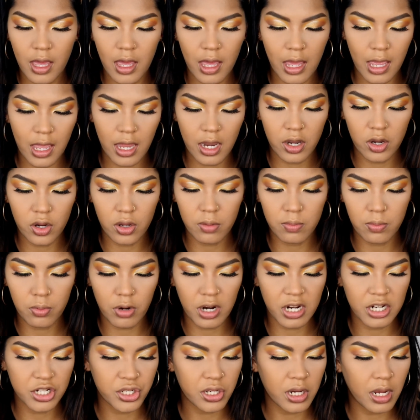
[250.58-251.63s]
And the
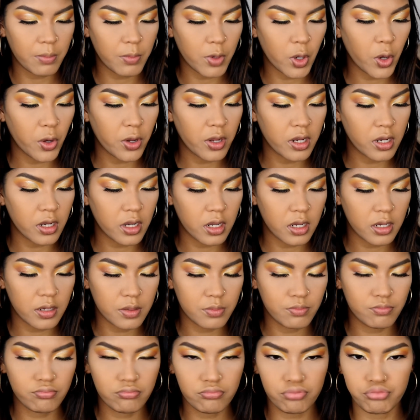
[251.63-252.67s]
brush
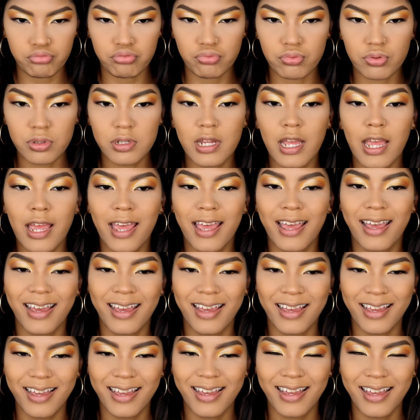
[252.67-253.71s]

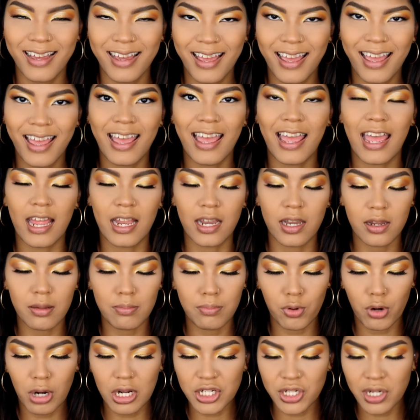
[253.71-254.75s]

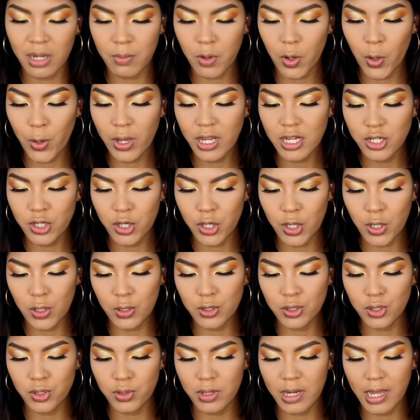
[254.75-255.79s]
I'm going to
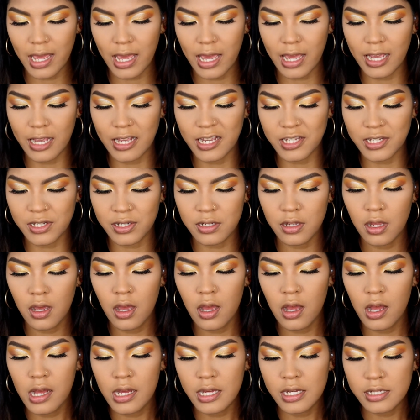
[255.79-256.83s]
use today is
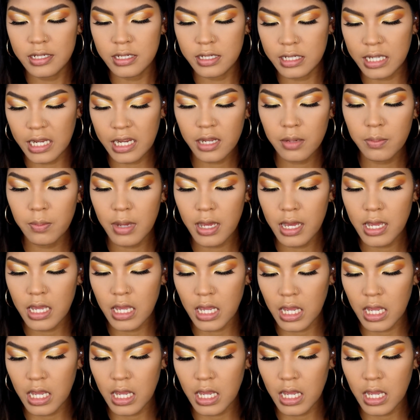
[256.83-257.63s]
Sigma